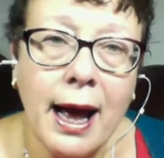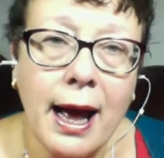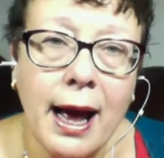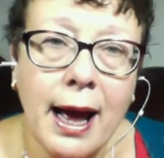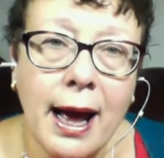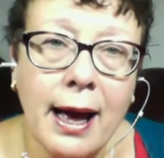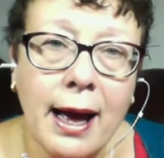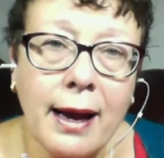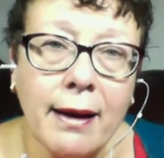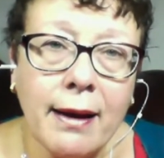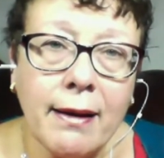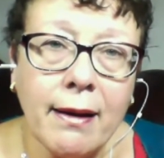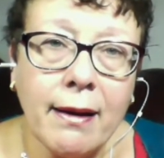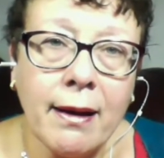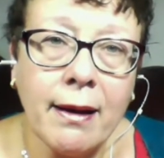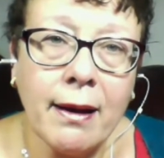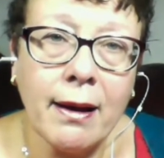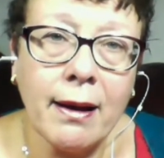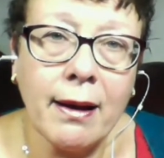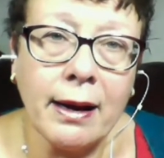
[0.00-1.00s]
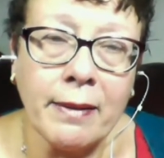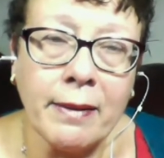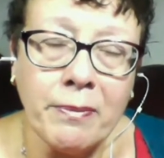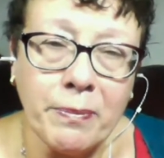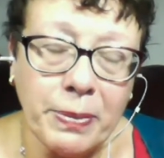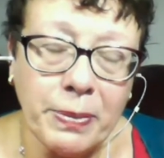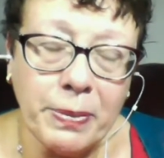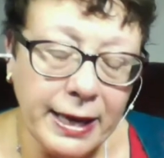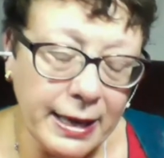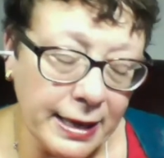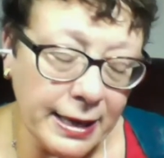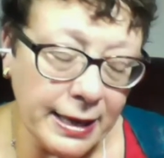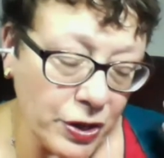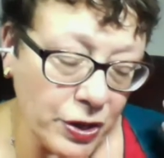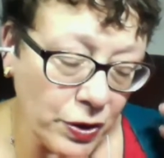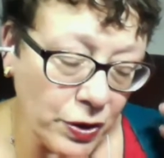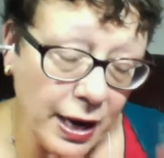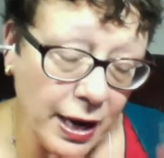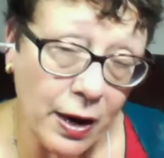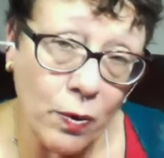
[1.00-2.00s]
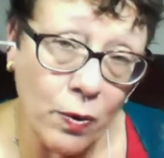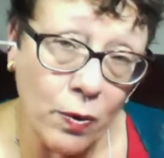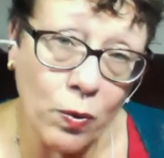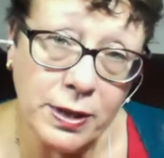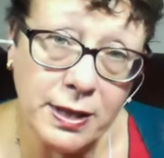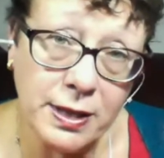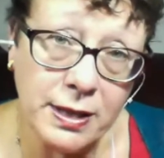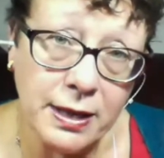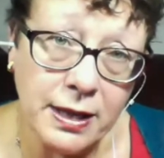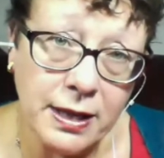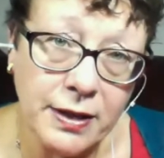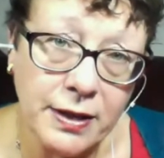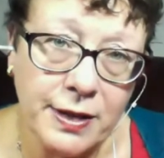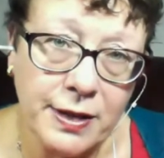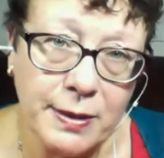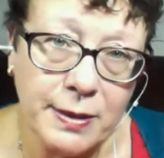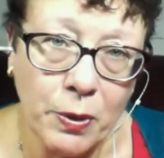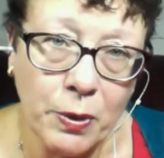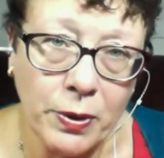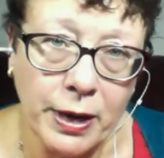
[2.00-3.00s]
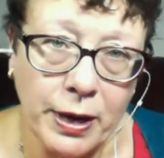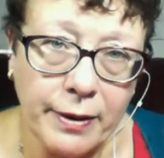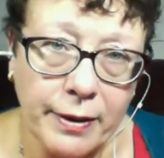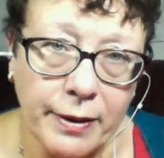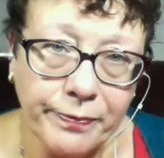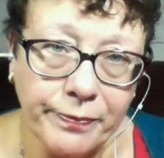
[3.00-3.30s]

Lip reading: and it completely took out one side of his body.